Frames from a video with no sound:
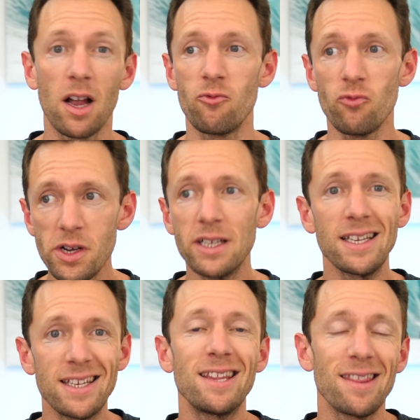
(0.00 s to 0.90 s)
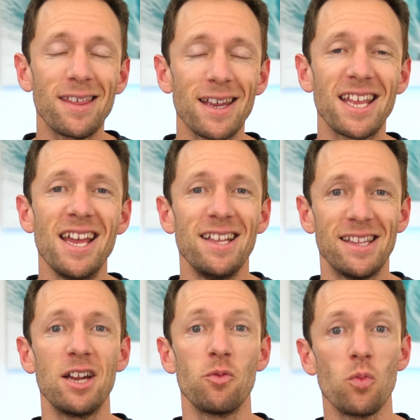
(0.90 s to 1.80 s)
I really didn't think
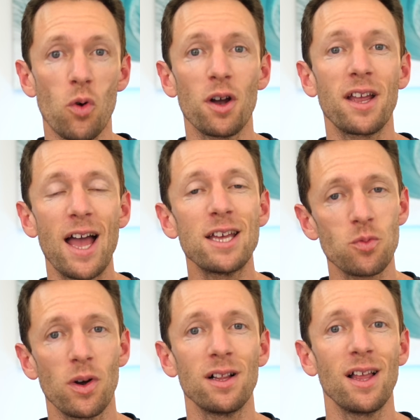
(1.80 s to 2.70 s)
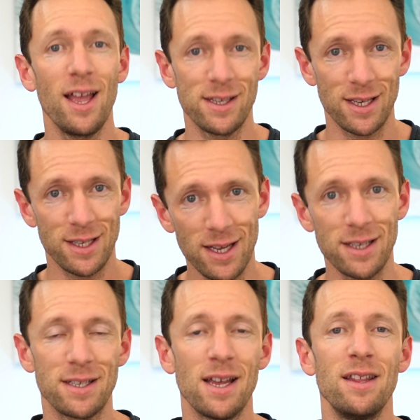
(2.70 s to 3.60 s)
that it would work as well as it
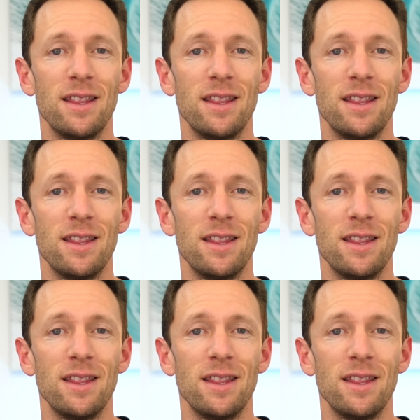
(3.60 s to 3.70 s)
does.